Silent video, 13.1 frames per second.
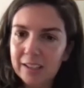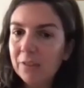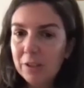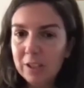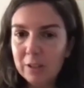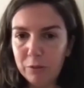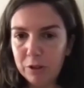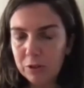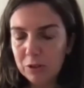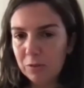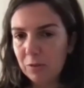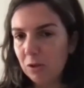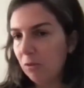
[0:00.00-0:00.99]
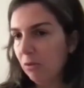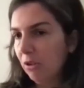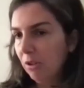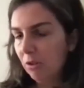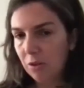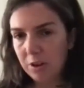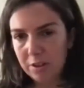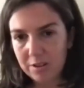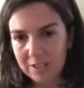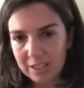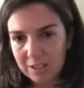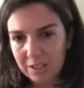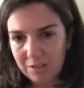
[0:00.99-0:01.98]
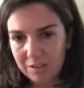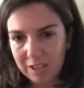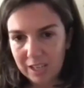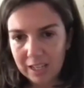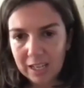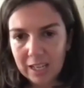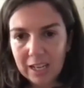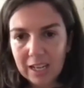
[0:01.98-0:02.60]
even if we use the visual or other sensory